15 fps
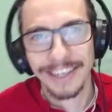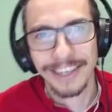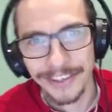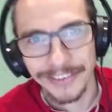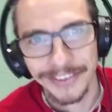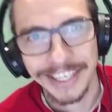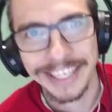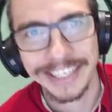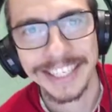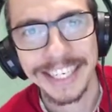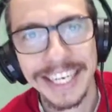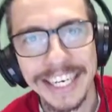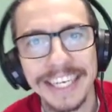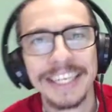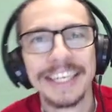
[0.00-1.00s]
All right.
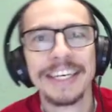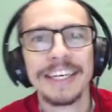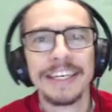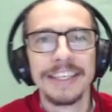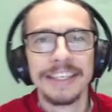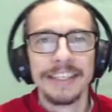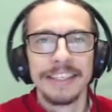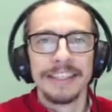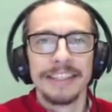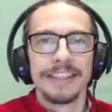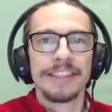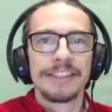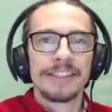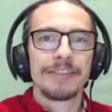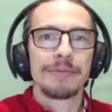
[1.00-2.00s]

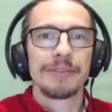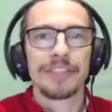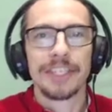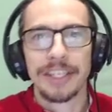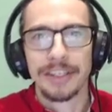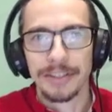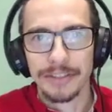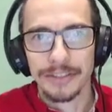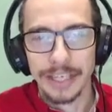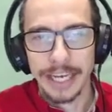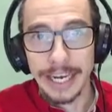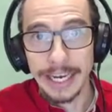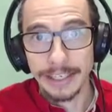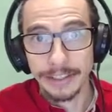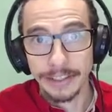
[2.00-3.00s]
This is Mr. Kiddos,
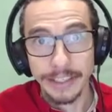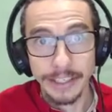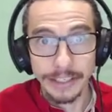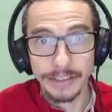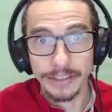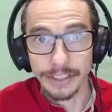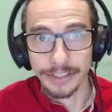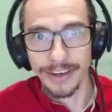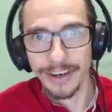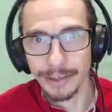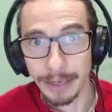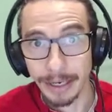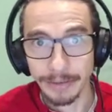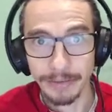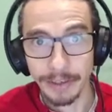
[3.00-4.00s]
and this is all
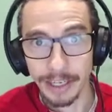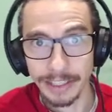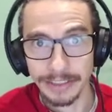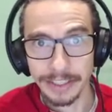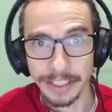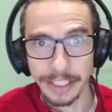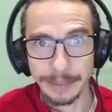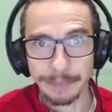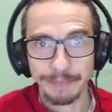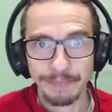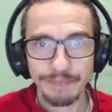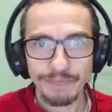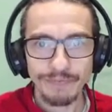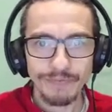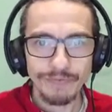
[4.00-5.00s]
about velocity.
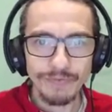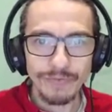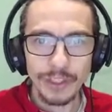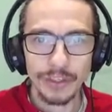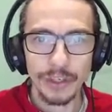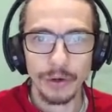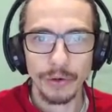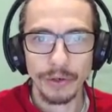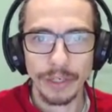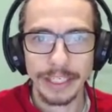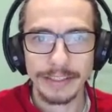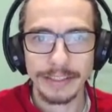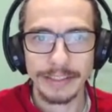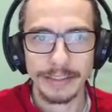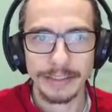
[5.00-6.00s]
So
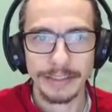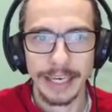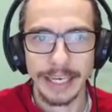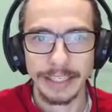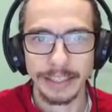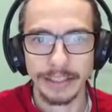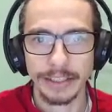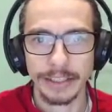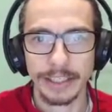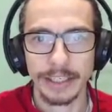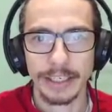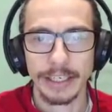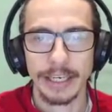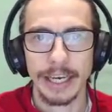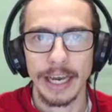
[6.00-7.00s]
let's take a look
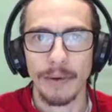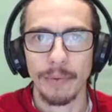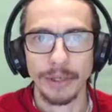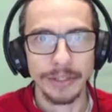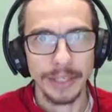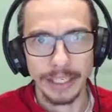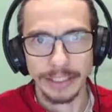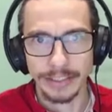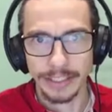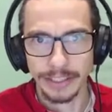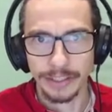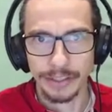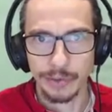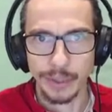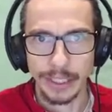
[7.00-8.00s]
at what you guys did
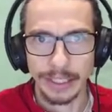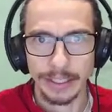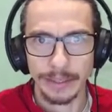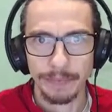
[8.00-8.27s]
this week.